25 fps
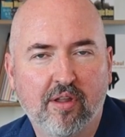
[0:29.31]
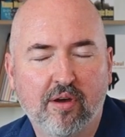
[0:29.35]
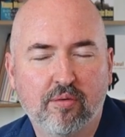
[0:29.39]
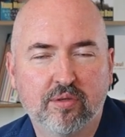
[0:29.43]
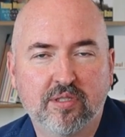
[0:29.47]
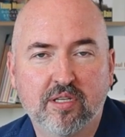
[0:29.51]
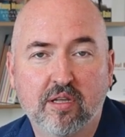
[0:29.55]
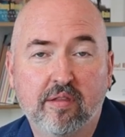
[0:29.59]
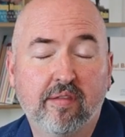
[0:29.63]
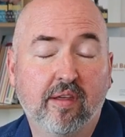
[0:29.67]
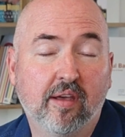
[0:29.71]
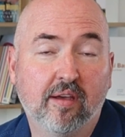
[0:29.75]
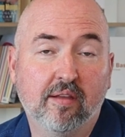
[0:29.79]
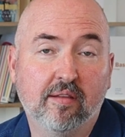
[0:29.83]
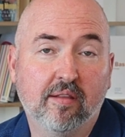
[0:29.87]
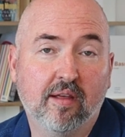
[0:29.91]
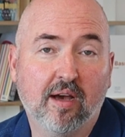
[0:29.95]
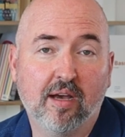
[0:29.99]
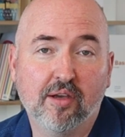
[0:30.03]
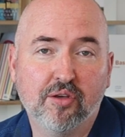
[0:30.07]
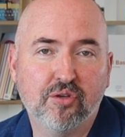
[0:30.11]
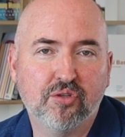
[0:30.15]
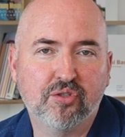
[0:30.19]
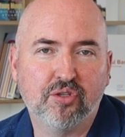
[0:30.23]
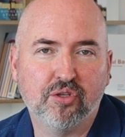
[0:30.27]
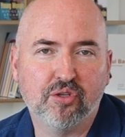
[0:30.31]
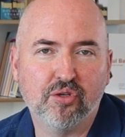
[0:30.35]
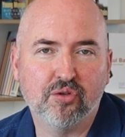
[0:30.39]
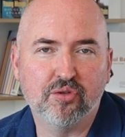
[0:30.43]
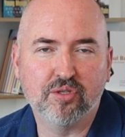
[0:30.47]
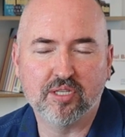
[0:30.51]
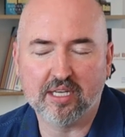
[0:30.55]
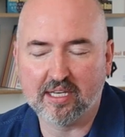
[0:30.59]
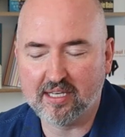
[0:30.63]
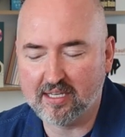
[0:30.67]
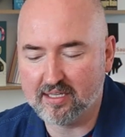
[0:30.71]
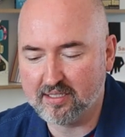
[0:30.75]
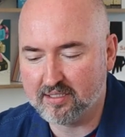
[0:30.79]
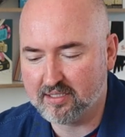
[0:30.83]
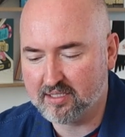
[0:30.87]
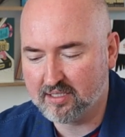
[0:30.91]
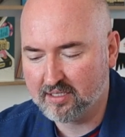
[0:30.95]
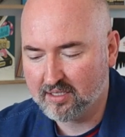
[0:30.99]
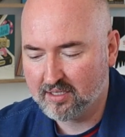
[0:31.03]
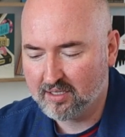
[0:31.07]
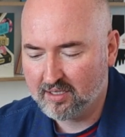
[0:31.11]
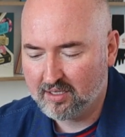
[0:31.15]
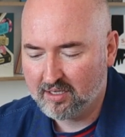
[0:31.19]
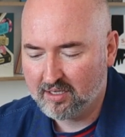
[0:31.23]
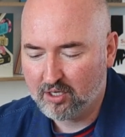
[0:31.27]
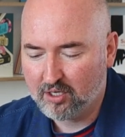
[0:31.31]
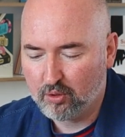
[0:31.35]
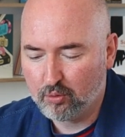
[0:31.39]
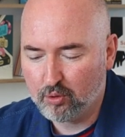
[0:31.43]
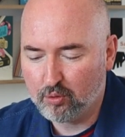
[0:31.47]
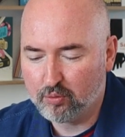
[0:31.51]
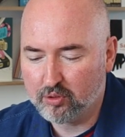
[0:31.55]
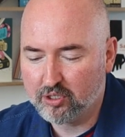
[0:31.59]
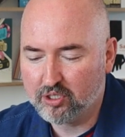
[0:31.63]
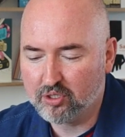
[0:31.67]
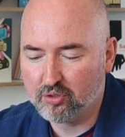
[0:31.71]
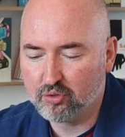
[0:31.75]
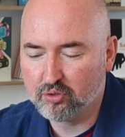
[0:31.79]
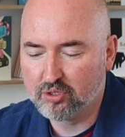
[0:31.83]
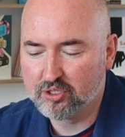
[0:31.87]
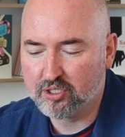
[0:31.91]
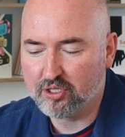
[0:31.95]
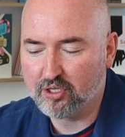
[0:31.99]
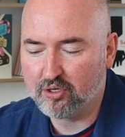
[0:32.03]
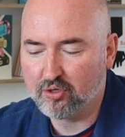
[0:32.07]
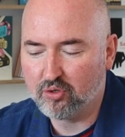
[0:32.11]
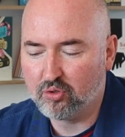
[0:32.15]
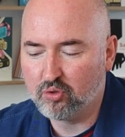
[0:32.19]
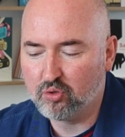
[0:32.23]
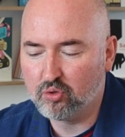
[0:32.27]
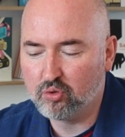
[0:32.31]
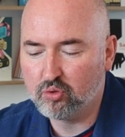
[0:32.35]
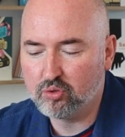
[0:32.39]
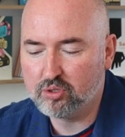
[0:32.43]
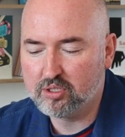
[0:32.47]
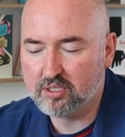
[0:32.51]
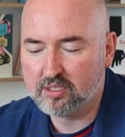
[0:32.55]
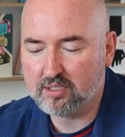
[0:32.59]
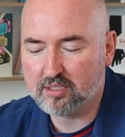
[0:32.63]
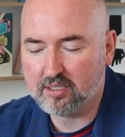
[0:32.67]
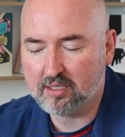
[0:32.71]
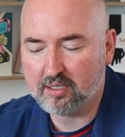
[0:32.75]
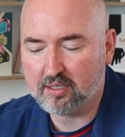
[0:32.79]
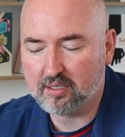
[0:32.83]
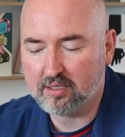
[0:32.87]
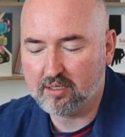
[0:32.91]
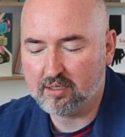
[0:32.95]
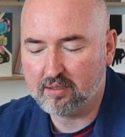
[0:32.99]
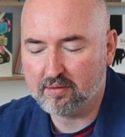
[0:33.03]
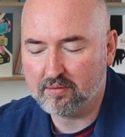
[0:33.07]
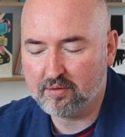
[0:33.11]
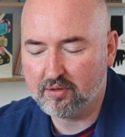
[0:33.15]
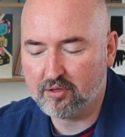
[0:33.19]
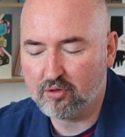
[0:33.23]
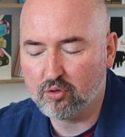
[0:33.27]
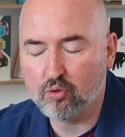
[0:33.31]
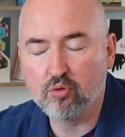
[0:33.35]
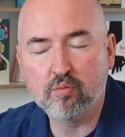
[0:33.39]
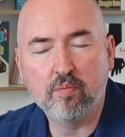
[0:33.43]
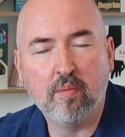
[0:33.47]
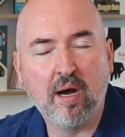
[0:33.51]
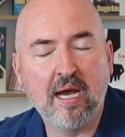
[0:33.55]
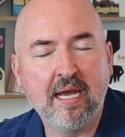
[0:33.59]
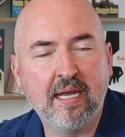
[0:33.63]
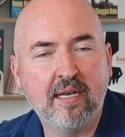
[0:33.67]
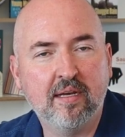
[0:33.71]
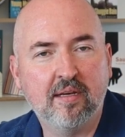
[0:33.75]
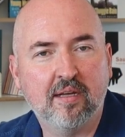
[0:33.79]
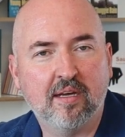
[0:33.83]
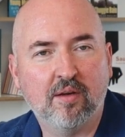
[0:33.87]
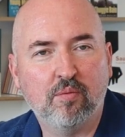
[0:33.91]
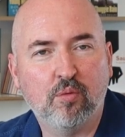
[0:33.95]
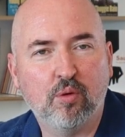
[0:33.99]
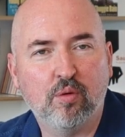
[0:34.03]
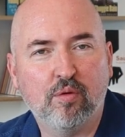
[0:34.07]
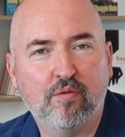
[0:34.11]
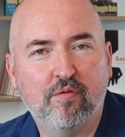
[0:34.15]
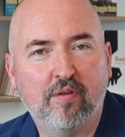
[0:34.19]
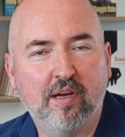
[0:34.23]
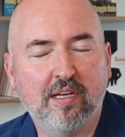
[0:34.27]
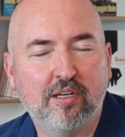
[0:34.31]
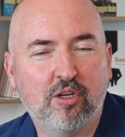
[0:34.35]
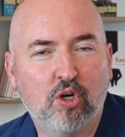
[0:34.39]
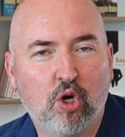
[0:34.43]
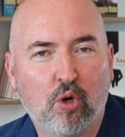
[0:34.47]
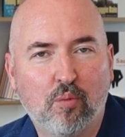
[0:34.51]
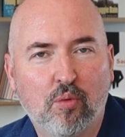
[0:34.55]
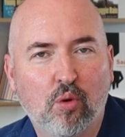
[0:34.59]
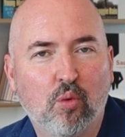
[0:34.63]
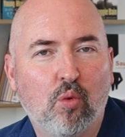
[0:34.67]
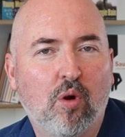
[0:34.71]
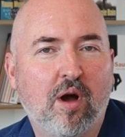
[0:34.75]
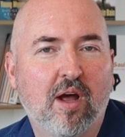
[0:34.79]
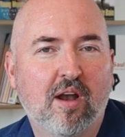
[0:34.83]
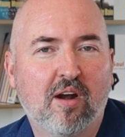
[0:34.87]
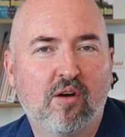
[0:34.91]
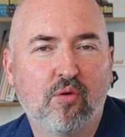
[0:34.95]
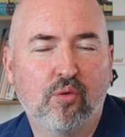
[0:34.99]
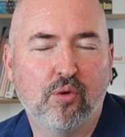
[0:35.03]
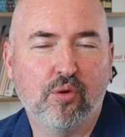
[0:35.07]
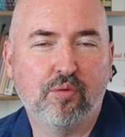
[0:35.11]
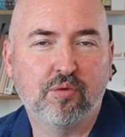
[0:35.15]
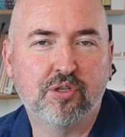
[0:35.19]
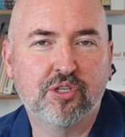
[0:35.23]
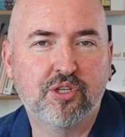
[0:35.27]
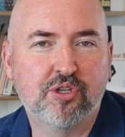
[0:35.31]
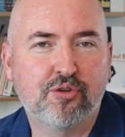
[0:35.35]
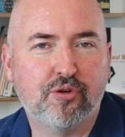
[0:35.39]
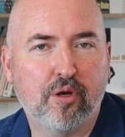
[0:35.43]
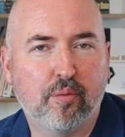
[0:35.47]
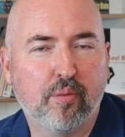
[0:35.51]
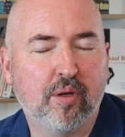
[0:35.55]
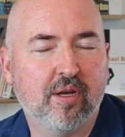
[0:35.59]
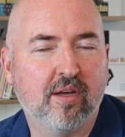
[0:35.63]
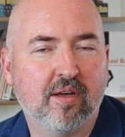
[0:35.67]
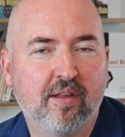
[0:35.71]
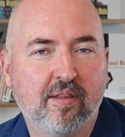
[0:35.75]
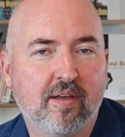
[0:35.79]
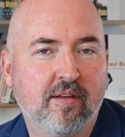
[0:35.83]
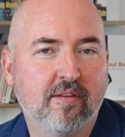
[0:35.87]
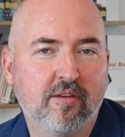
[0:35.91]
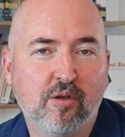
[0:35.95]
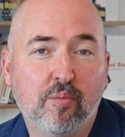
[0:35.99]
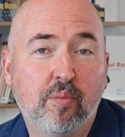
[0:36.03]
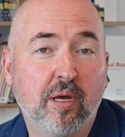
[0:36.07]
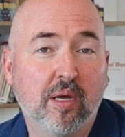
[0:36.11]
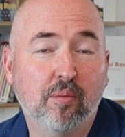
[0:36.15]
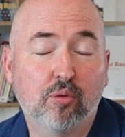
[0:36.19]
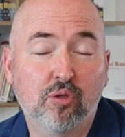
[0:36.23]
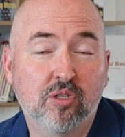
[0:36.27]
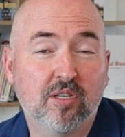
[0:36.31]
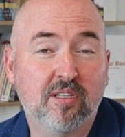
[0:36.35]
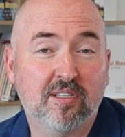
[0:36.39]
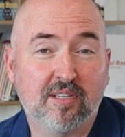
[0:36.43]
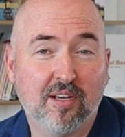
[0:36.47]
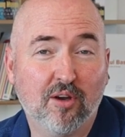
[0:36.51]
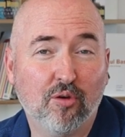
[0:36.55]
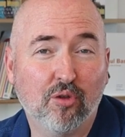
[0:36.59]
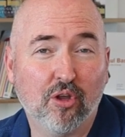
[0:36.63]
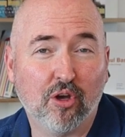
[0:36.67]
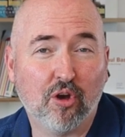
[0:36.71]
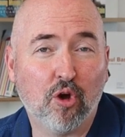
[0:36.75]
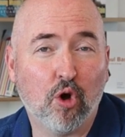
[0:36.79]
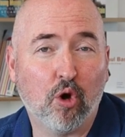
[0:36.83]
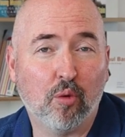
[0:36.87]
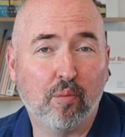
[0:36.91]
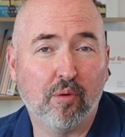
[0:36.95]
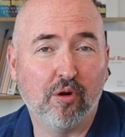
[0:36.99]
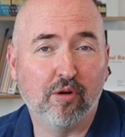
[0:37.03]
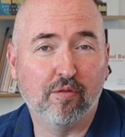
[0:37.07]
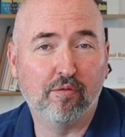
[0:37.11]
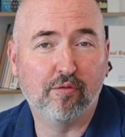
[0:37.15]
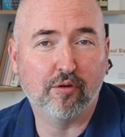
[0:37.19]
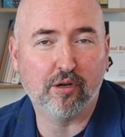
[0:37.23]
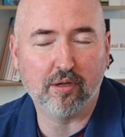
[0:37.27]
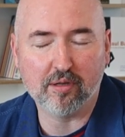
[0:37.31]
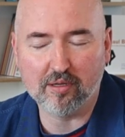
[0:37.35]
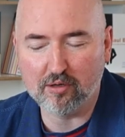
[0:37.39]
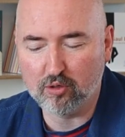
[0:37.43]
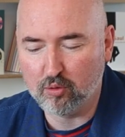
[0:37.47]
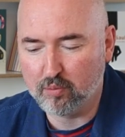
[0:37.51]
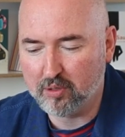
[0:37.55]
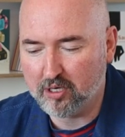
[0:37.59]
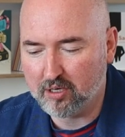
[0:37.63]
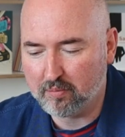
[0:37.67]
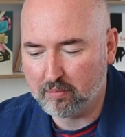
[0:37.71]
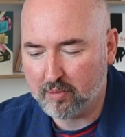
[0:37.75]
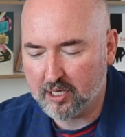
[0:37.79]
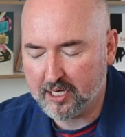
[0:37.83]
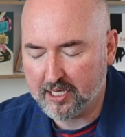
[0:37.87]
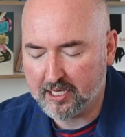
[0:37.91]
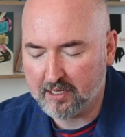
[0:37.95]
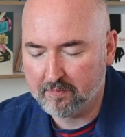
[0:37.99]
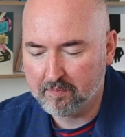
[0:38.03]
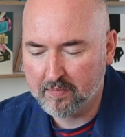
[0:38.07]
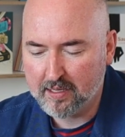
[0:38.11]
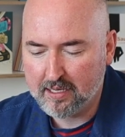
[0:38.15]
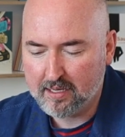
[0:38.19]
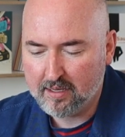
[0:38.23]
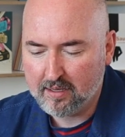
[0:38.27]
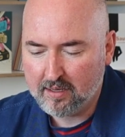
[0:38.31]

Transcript: That was a thing that I used to do as a kid we would go to the old uh, the old mine and we would find copper wire. We would strip it, and then you'd be able to sell the copper for a little bit of money.